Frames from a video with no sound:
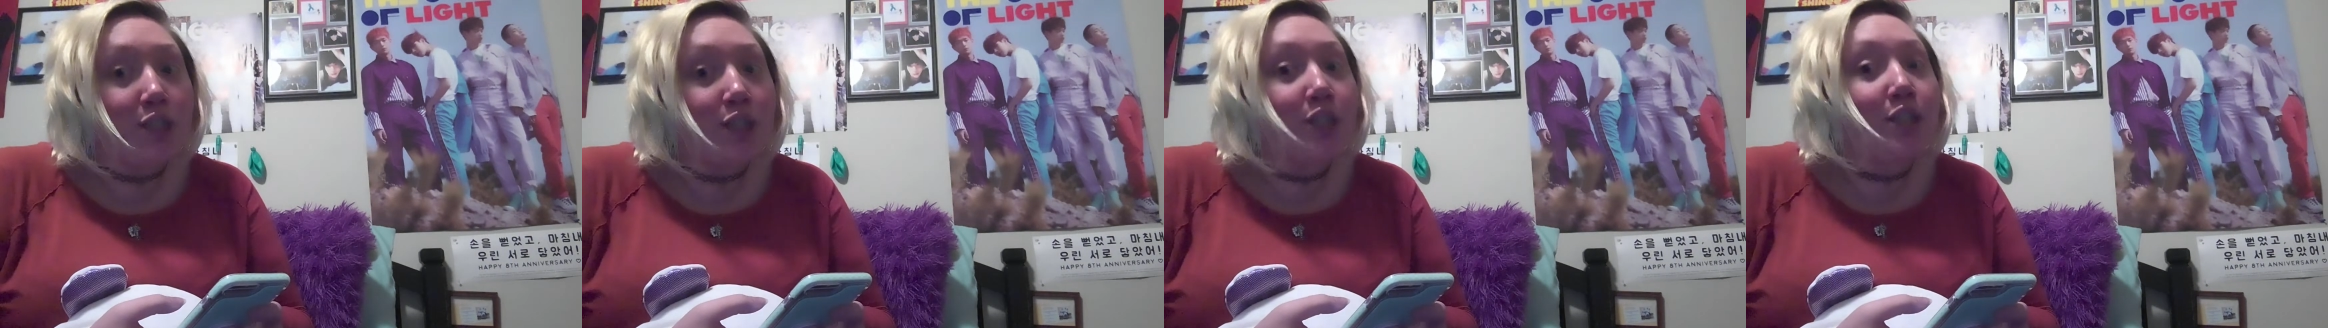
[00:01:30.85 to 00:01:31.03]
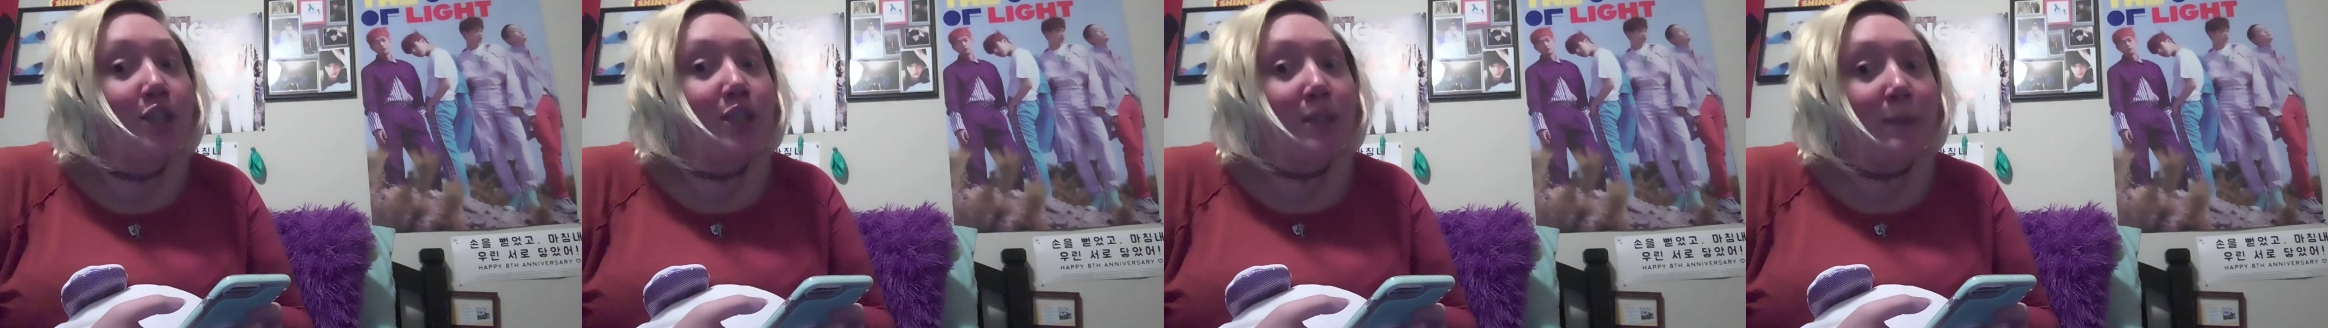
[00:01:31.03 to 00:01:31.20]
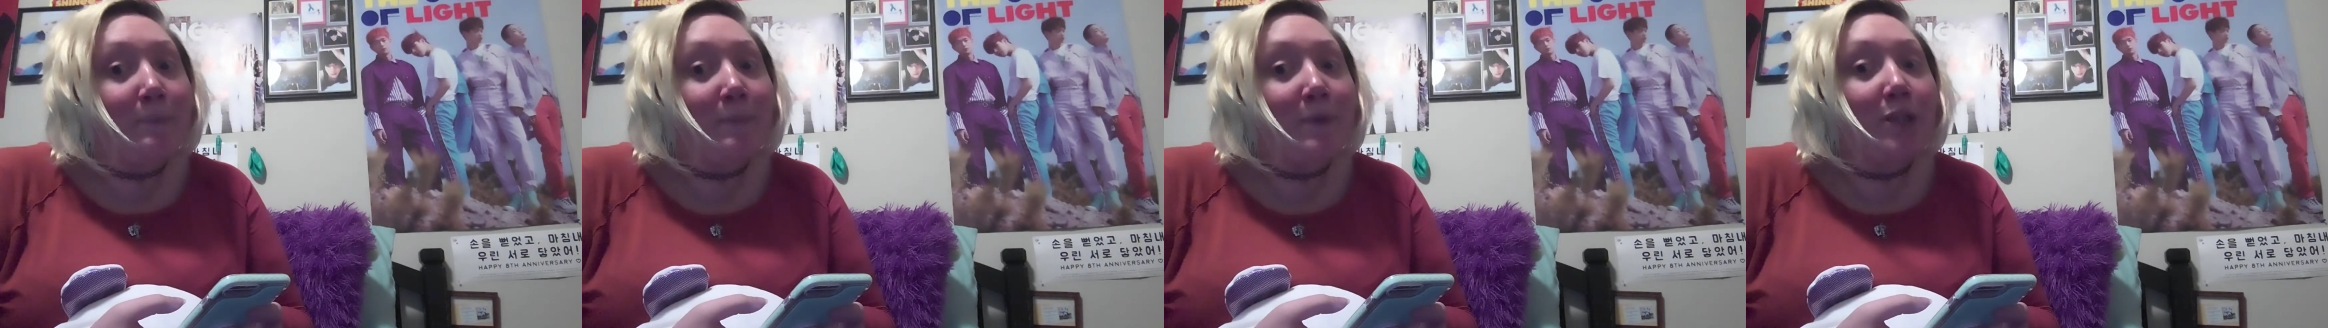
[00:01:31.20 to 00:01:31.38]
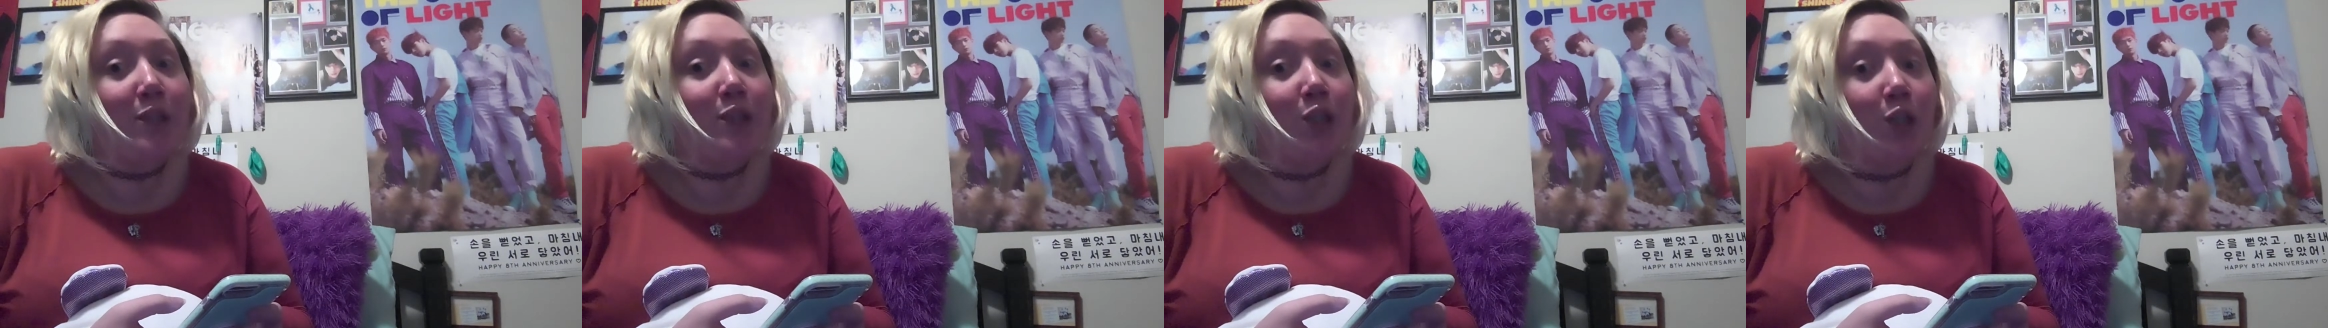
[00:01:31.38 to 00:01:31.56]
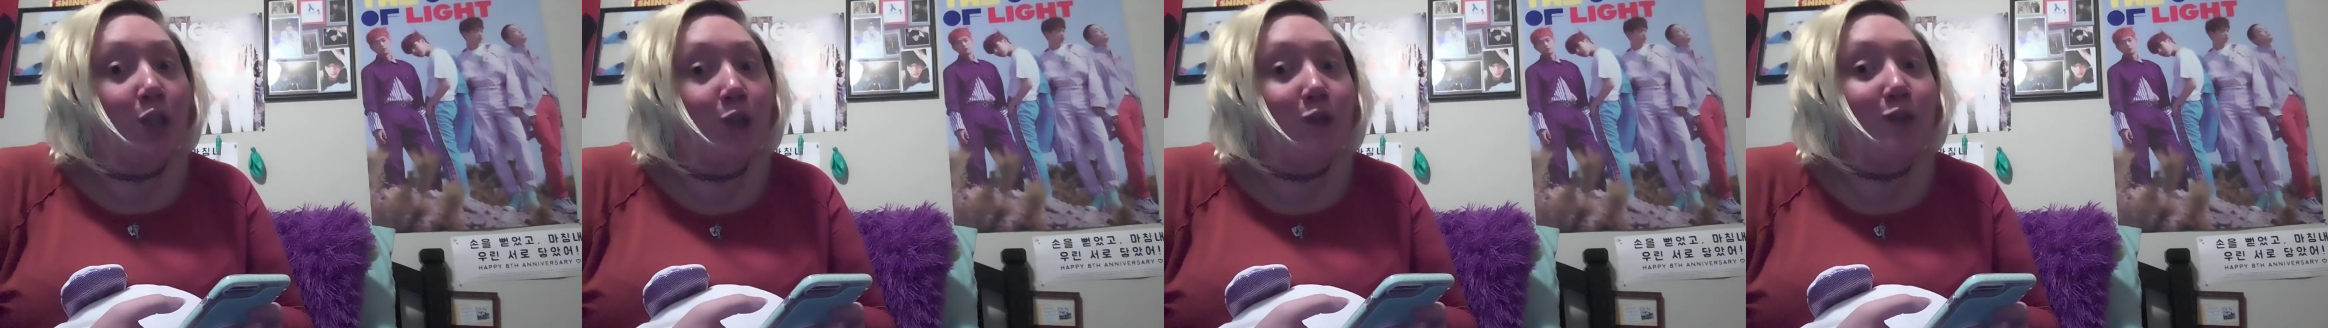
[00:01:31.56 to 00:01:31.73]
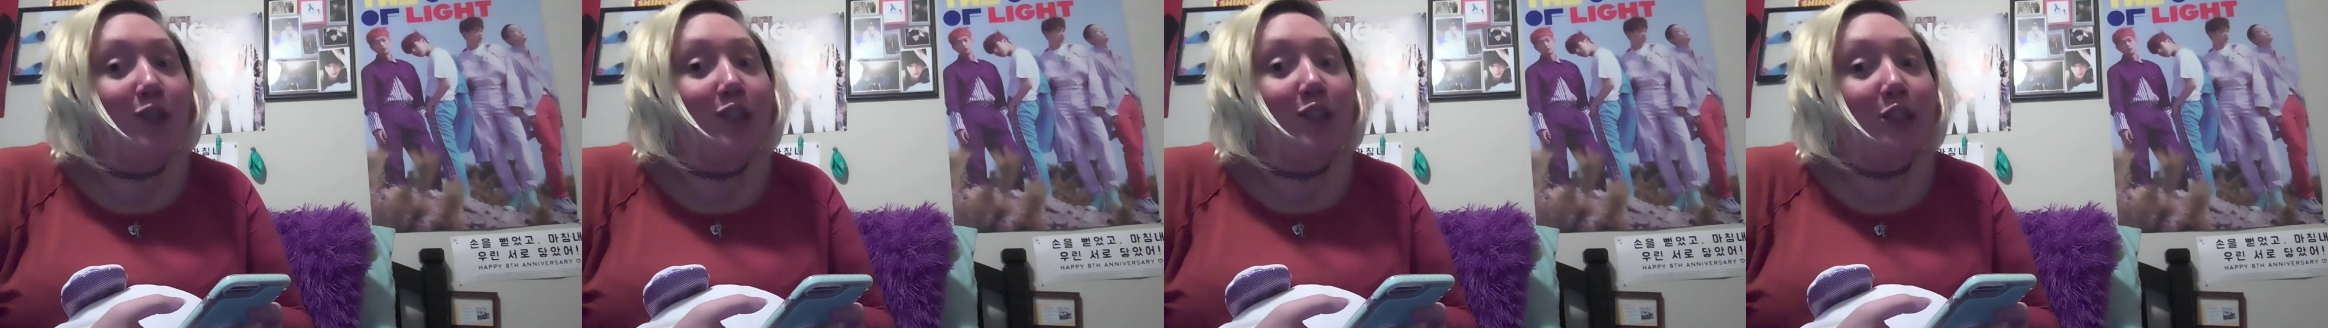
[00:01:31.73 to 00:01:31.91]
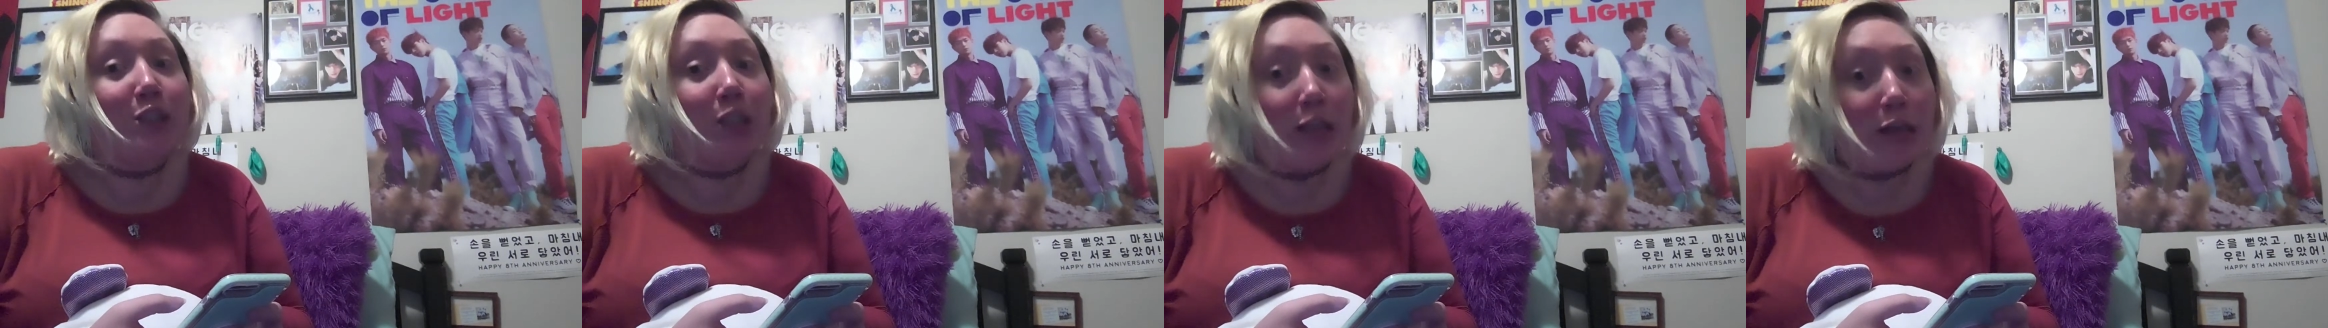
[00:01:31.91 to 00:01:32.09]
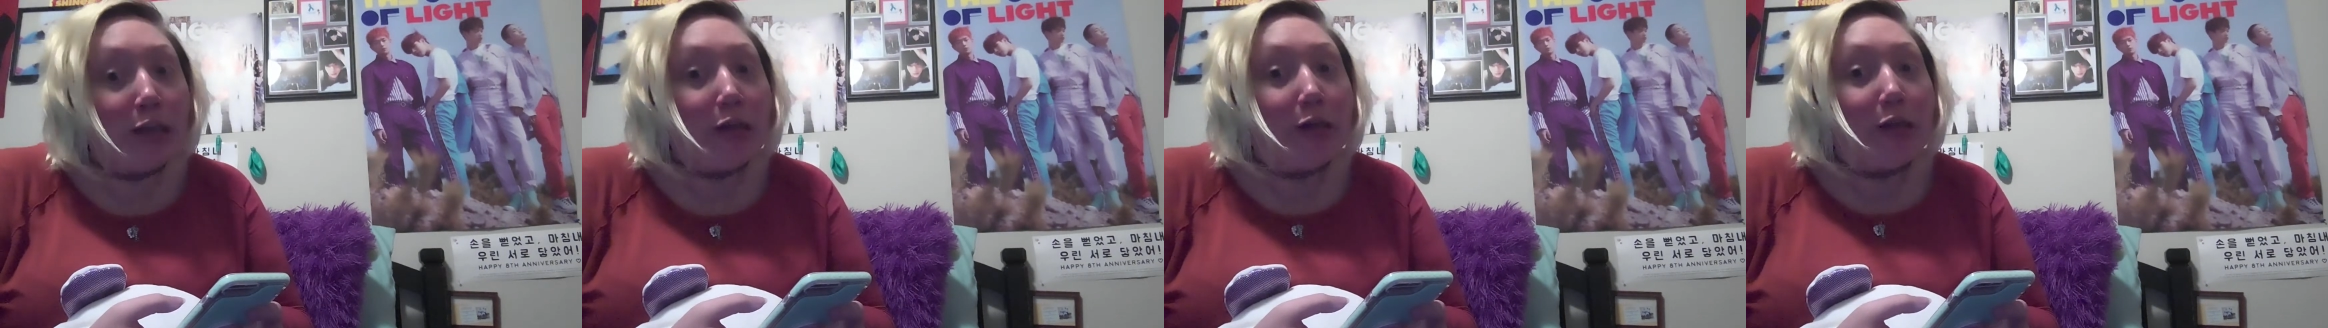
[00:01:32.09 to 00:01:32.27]
and
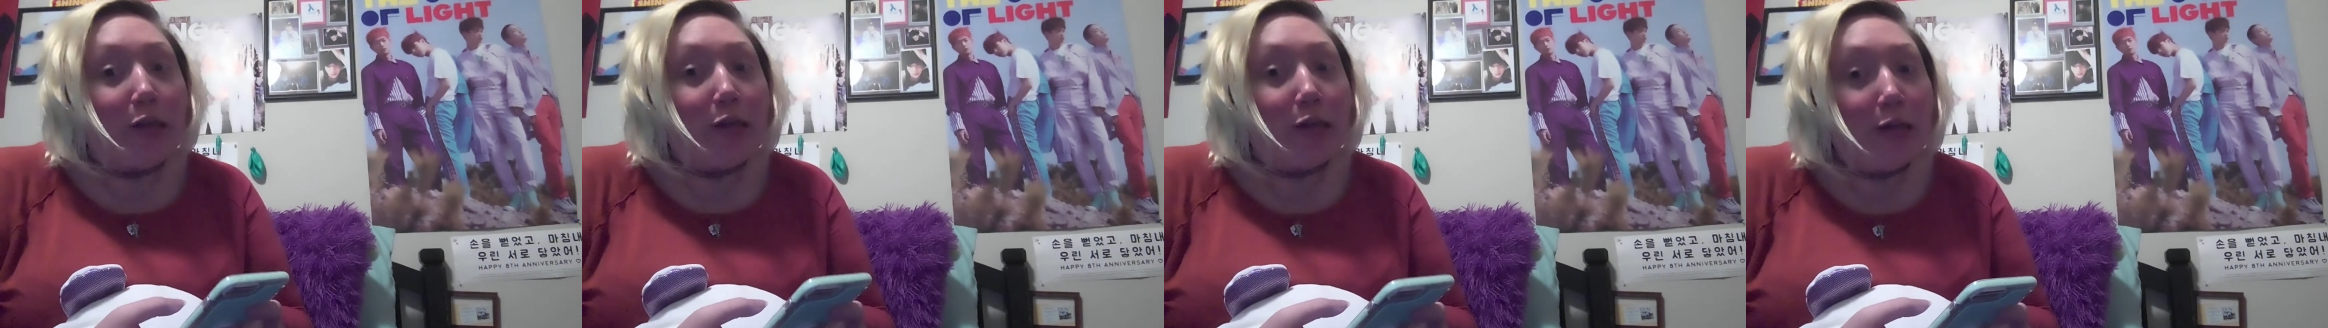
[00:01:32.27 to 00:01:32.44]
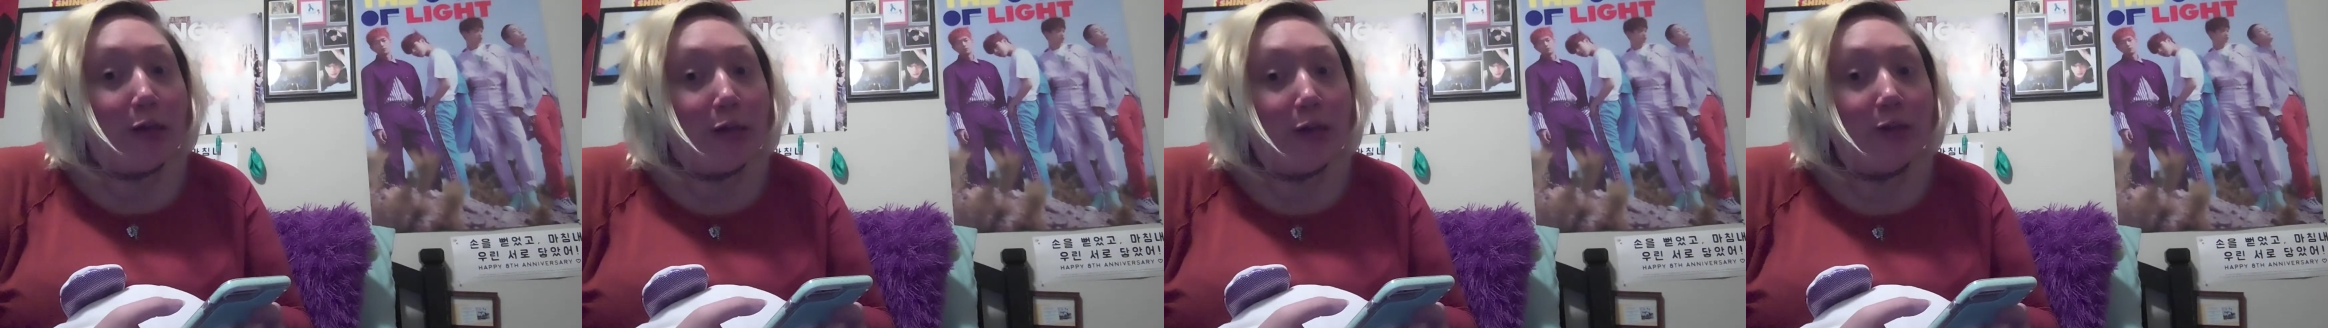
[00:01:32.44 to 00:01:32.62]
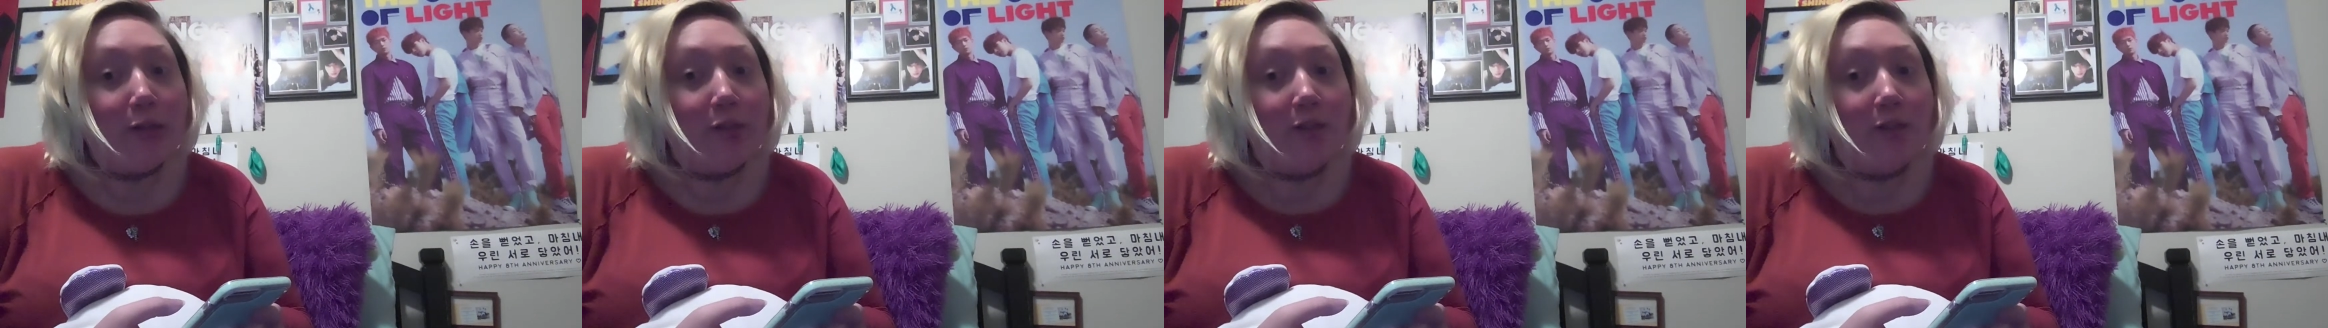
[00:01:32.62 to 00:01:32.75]
similarities